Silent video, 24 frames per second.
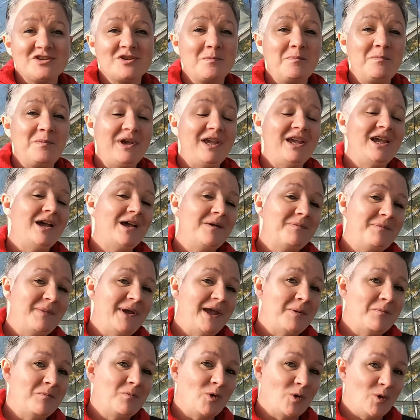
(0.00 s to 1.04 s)
to be a
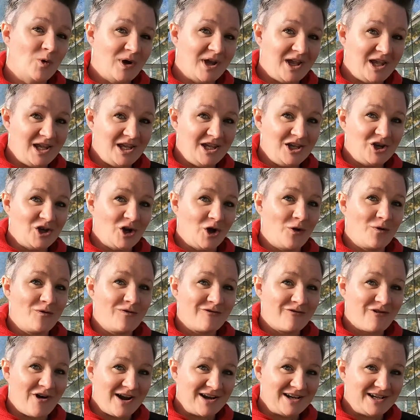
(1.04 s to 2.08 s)
bit more
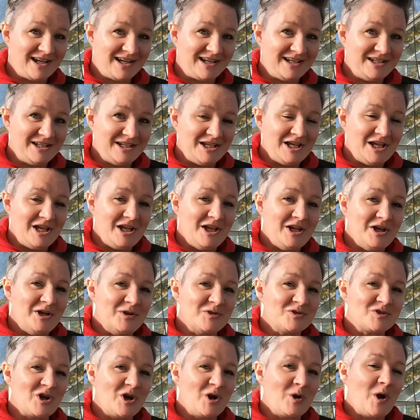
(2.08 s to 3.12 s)
eco-friendly.
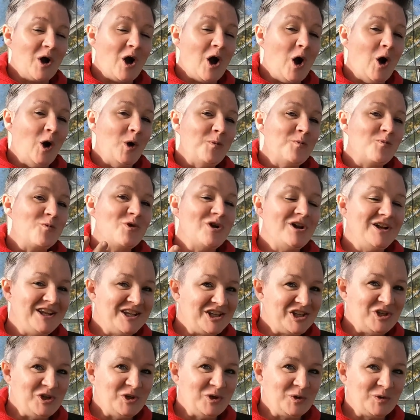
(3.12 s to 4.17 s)
So I'm really
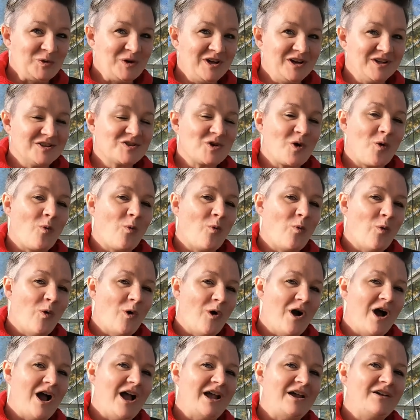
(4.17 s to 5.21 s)
curious,
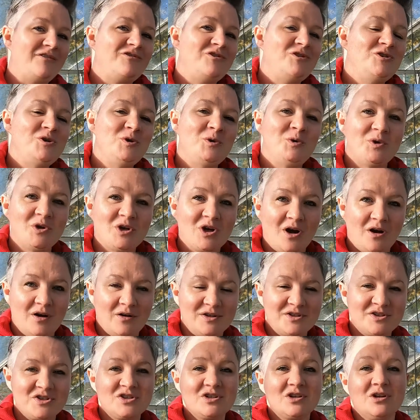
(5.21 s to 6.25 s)
what have you
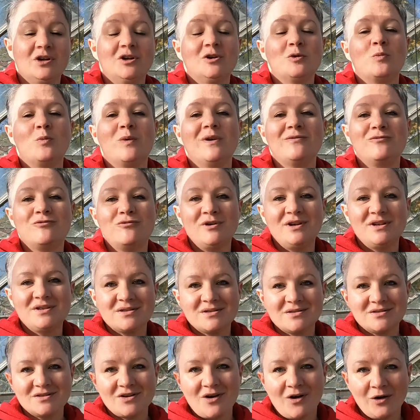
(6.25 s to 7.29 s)
guys done with
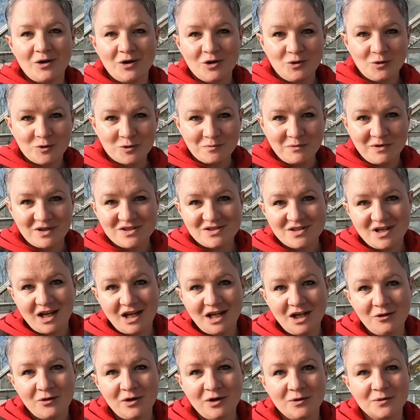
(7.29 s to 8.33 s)
recycled
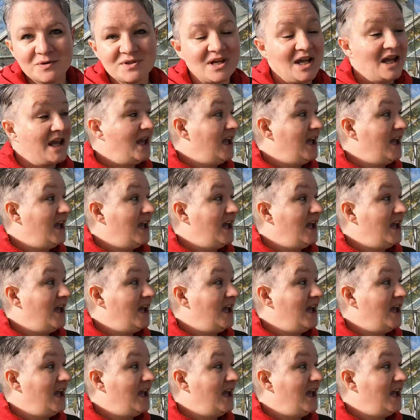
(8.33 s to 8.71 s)
materials?